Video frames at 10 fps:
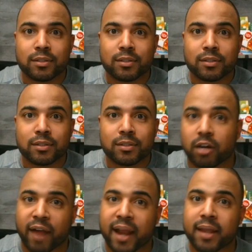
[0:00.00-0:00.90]
of the year,
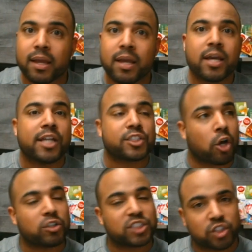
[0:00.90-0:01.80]
right?
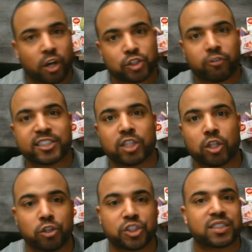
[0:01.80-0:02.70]
So start your
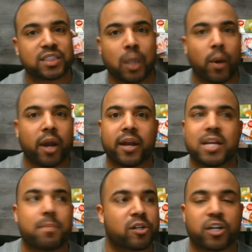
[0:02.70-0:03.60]
resolution somewhere in the
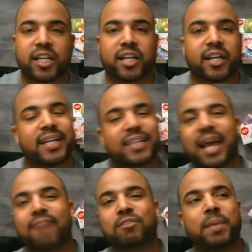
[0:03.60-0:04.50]
middle of the year. It doesn't
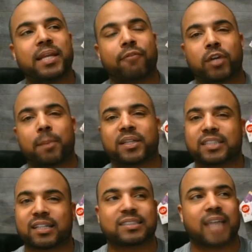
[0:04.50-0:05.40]
have to be there for the
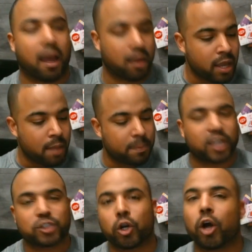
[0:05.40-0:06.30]
particular time,
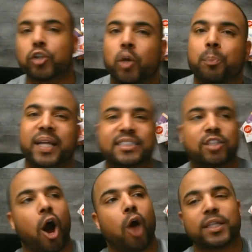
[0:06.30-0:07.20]
because you could go to a place that's
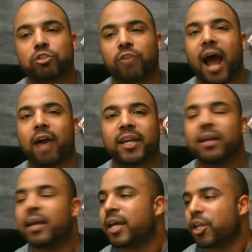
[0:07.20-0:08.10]
always crowded.
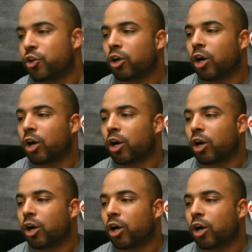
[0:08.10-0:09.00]
You could go to a
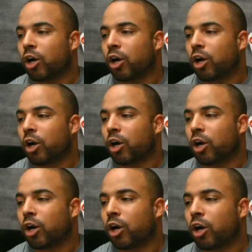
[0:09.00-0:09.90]
new gym,
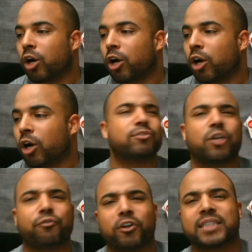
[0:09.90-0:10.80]
and then that was your
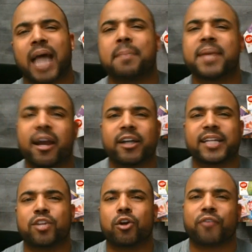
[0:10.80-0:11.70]
first time there.
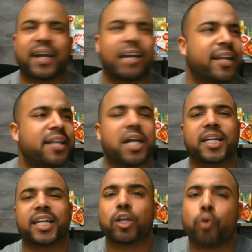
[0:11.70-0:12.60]
Then you go find out that none
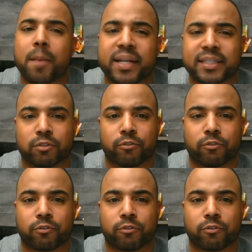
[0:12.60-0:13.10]
of the equipment is